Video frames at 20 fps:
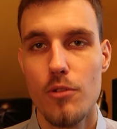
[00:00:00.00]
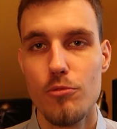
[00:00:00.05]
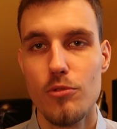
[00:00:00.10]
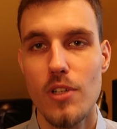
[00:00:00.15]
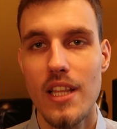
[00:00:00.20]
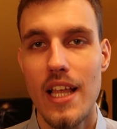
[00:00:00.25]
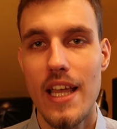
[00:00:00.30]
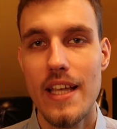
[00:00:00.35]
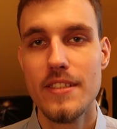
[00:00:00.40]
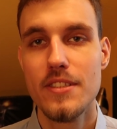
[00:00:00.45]

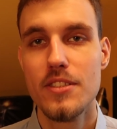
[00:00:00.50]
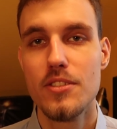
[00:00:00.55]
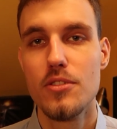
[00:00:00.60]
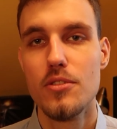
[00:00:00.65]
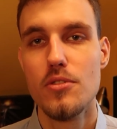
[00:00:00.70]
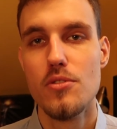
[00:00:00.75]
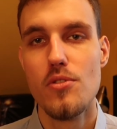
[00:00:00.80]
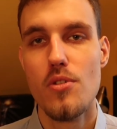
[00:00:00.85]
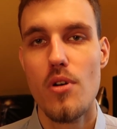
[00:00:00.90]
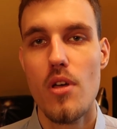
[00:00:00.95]
relates
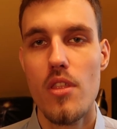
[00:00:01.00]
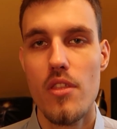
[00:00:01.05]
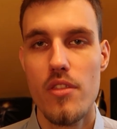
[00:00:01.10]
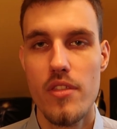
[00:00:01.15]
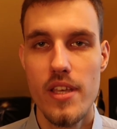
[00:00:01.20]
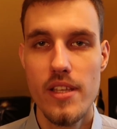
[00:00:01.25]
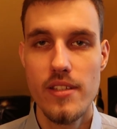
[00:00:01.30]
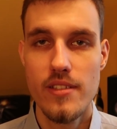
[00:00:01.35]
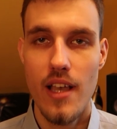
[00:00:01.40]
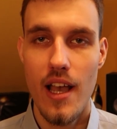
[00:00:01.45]
to
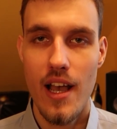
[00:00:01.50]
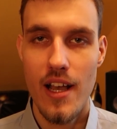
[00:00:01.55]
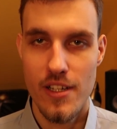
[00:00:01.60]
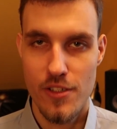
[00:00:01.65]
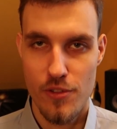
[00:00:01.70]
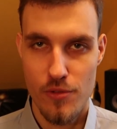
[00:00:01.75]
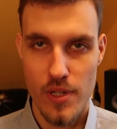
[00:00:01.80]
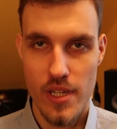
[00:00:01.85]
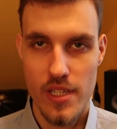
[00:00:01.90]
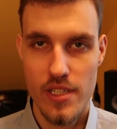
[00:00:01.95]
this
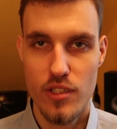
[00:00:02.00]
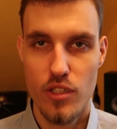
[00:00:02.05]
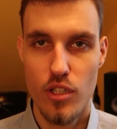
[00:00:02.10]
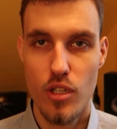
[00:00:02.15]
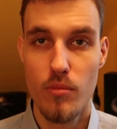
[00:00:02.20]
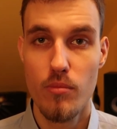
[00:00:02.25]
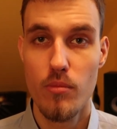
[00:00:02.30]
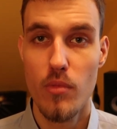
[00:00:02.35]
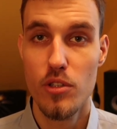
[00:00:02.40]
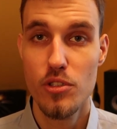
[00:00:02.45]
address
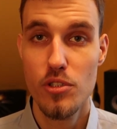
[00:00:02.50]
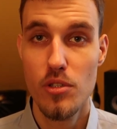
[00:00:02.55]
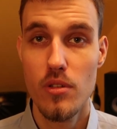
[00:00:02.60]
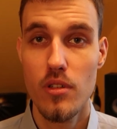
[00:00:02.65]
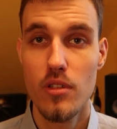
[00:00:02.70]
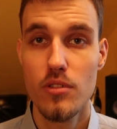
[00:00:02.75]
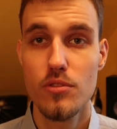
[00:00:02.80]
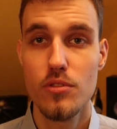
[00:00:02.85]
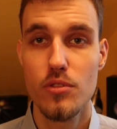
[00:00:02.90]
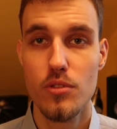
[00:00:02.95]

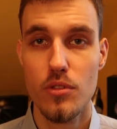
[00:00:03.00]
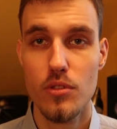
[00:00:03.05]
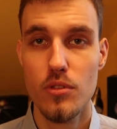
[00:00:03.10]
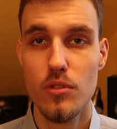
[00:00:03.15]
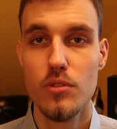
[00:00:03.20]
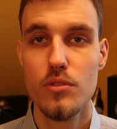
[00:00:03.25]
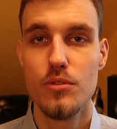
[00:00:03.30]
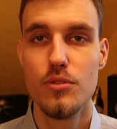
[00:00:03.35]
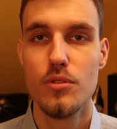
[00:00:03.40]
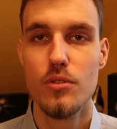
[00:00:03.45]
modulo
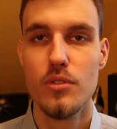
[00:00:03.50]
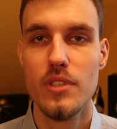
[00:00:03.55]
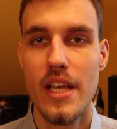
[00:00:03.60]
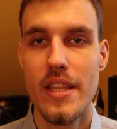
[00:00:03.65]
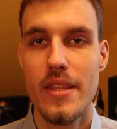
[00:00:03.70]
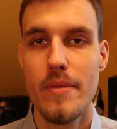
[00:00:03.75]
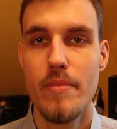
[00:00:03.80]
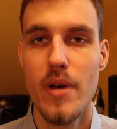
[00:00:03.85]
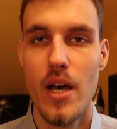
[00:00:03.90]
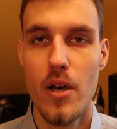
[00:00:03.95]
2 to
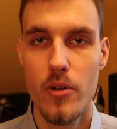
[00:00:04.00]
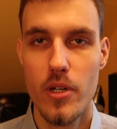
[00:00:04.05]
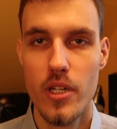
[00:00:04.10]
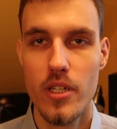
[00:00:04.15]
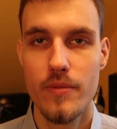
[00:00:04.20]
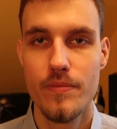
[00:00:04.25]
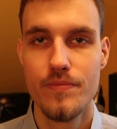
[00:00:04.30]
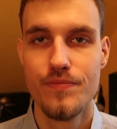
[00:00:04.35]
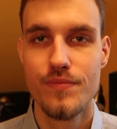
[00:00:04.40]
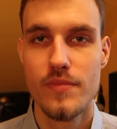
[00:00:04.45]
that
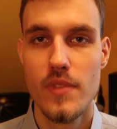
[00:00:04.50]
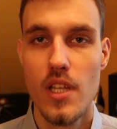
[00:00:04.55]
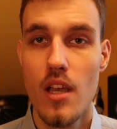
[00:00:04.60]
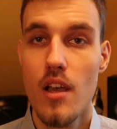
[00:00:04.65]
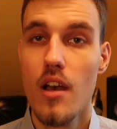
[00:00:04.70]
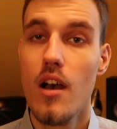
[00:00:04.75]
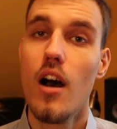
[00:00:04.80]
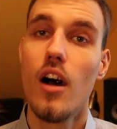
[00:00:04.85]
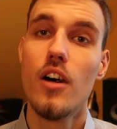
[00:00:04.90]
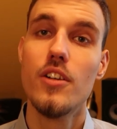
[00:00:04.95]
power.
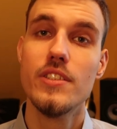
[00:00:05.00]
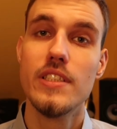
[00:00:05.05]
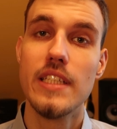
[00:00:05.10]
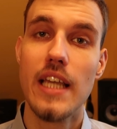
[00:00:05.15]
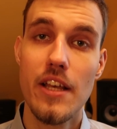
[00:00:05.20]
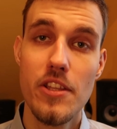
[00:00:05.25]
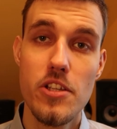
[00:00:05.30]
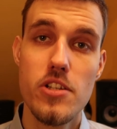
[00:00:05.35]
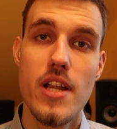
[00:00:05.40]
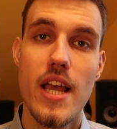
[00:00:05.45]
On
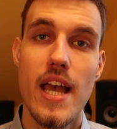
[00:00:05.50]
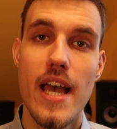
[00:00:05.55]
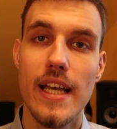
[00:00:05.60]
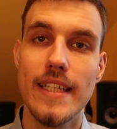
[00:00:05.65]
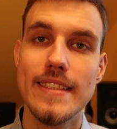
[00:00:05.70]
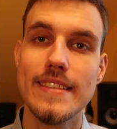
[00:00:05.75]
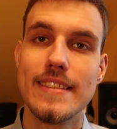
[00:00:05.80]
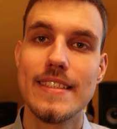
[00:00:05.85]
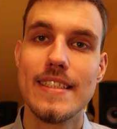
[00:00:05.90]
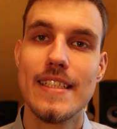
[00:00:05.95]
the other
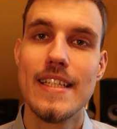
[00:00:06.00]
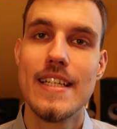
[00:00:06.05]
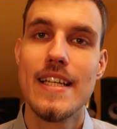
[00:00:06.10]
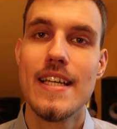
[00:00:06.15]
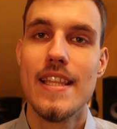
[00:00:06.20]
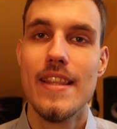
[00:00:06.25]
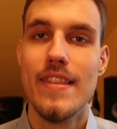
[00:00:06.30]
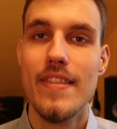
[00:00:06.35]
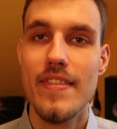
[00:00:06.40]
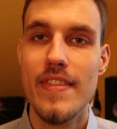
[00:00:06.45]
hand,
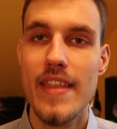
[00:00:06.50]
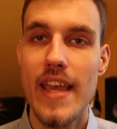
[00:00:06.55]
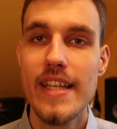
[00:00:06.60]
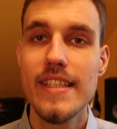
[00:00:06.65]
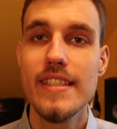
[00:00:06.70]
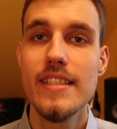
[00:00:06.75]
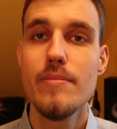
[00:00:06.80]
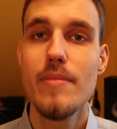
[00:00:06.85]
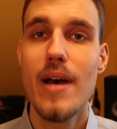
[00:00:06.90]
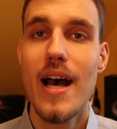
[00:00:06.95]

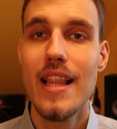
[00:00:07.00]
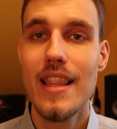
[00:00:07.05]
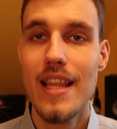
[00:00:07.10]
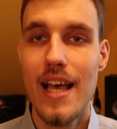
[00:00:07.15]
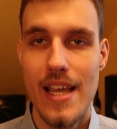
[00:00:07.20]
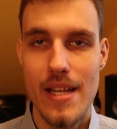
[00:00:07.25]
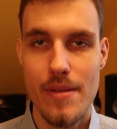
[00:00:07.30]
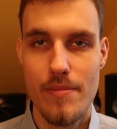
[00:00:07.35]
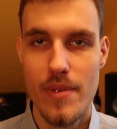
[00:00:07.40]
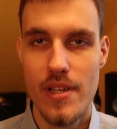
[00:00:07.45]
datum
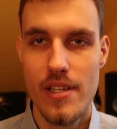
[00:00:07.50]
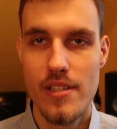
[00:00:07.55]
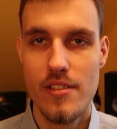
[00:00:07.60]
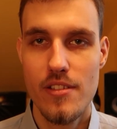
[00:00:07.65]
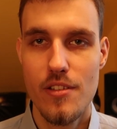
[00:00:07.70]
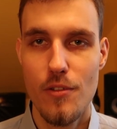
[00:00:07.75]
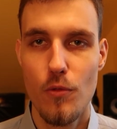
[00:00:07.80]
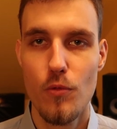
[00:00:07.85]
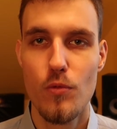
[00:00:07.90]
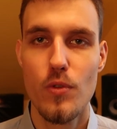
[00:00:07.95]

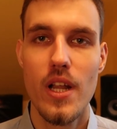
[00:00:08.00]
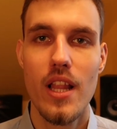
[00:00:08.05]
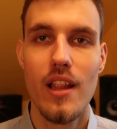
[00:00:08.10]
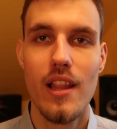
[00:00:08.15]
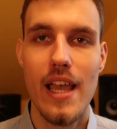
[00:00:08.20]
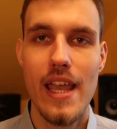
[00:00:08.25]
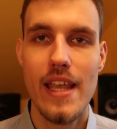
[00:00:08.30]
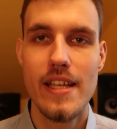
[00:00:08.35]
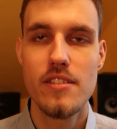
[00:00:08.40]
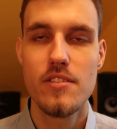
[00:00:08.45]
alignment
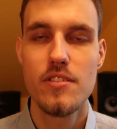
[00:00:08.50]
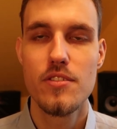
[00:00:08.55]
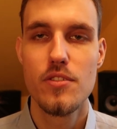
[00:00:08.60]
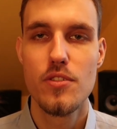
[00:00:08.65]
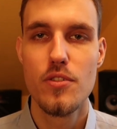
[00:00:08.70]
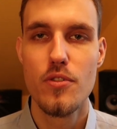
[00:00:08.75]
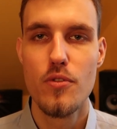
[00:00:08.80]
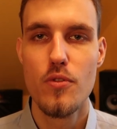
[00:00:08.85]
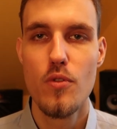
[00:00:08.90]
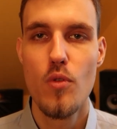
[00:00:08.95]
relates
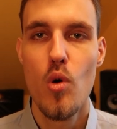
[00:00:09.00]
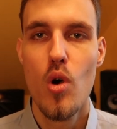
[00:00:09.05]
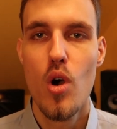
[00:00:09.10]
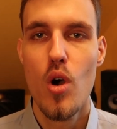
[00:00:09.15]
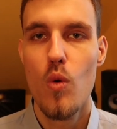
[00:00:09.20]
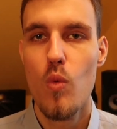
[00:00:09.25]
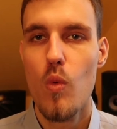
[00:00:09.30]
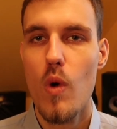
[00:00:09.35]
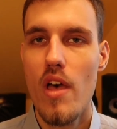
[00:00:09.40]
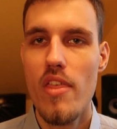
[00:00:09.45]
to
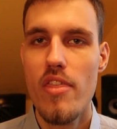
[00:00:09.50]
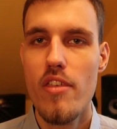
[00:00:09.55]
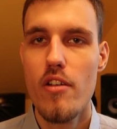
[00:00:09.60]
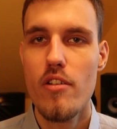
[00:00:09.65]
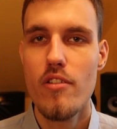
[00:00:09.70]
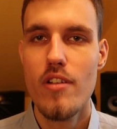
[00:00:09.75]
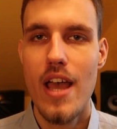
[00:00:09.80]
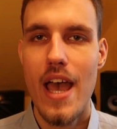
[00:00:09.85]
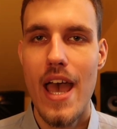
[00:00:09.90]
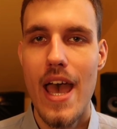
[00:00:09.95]

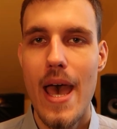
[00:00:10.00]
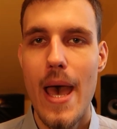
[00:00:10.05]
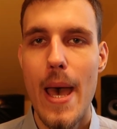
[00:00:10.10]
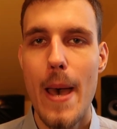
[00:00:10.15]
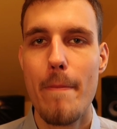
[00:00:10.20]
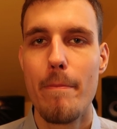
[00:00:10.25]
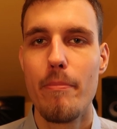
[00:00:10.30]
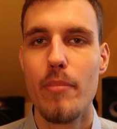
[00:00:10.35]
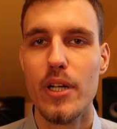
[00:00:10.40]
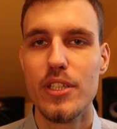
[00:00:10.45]
whether
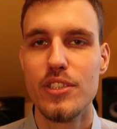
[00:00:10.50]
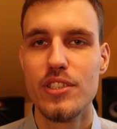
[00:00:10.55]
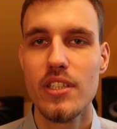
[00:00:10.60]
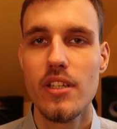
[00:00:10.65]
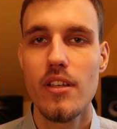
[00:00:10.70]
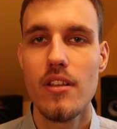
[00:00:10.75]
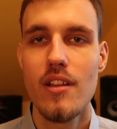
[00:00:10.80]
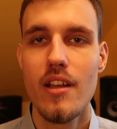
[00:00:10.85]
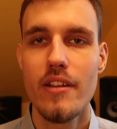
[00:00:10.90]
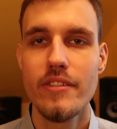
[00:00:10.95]
a
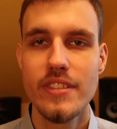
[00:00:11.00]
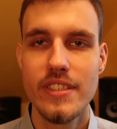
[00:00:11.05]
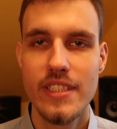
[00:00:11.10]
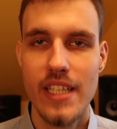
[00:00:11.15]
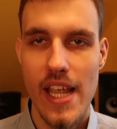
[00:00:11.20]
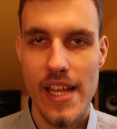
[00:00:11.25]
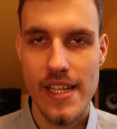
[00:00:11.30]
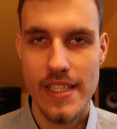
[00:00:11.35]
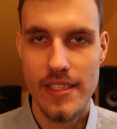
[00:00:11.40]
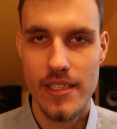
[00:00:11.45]
particular
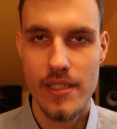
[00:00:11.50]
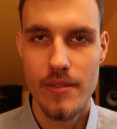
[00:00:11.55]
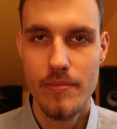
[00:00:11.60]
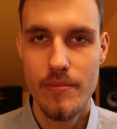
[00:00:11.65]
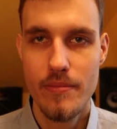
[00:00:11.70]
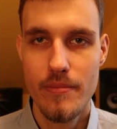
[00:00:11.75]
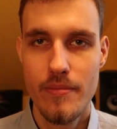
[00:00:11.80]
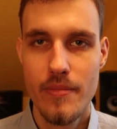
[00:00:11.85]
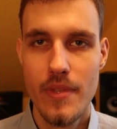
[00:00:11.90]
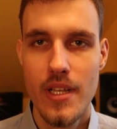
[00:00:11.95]

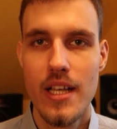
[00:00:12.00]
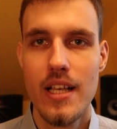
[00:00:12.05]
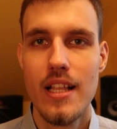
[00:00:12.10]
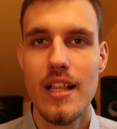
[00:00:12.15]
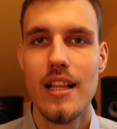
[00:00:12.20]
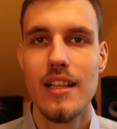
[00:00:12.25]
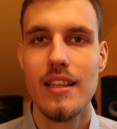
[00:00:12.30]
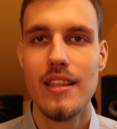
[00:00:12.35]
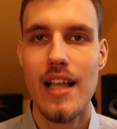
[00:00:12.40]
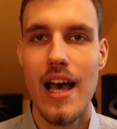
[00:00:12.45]
datum
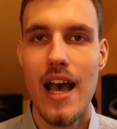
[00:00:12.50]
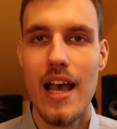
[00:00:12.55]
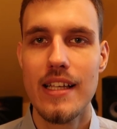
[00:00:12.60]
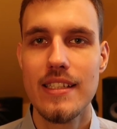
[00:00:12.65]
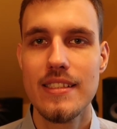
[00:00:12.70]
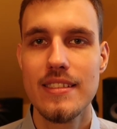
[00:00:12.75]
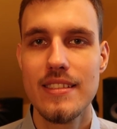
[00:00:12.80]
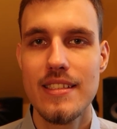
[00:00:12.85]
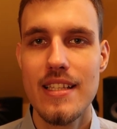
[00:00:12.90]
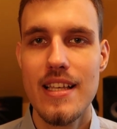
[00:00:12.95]

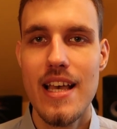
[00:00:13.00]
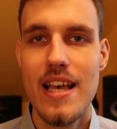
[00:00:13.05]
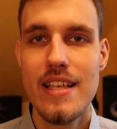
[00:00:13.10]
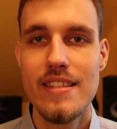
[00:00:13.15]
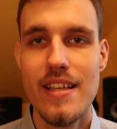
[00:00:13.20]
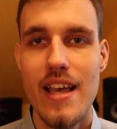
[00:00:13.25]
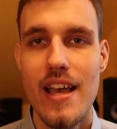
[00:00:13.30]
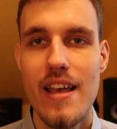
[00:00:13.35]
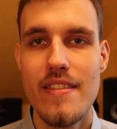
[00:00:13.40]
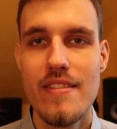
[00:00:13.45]
lies
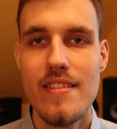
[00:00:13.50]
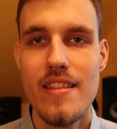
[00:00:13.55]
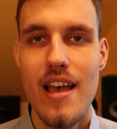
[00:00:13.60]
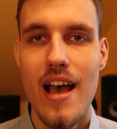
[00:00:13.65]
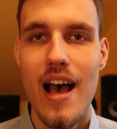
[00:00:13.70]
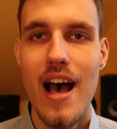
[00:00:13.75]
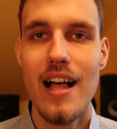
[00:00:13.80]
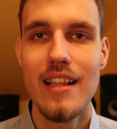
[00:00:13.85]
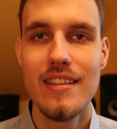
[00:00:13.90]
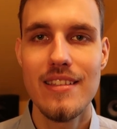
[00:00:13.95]
at
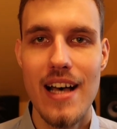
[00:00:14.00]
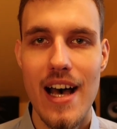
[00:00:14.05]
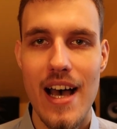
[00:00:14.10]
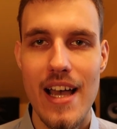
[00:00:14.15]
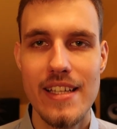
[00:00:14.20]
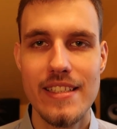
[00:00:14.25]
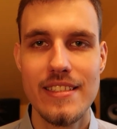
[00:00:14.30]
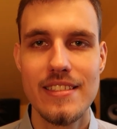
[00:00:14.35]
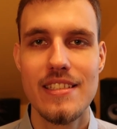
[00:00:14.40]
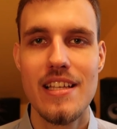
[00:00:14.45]
an
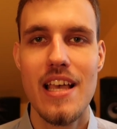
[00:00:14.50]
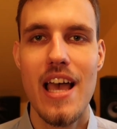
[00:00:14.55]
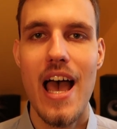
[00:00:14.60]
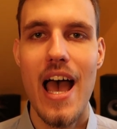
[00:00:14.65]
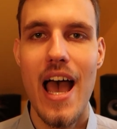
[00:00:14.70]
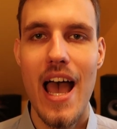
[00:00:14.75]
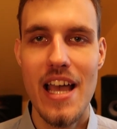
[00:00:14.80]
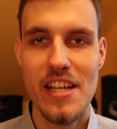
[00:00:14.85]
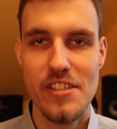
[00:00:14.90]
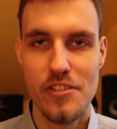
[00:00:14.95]
aligned
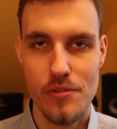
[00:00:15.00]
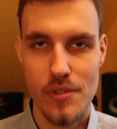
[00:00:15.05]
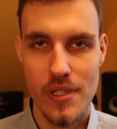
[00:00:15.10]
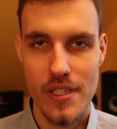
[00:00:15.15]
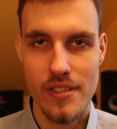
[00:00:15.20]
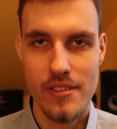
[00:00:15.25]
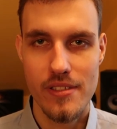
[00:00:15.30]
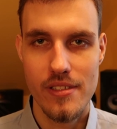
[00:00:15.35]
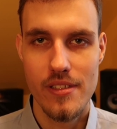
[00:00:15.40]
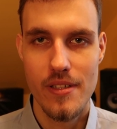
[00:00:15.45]

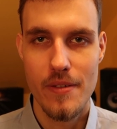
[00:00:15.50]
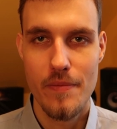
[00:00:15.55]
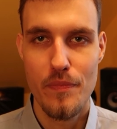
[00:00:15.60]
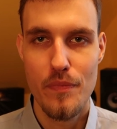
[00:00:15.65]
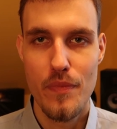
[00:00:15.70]
address.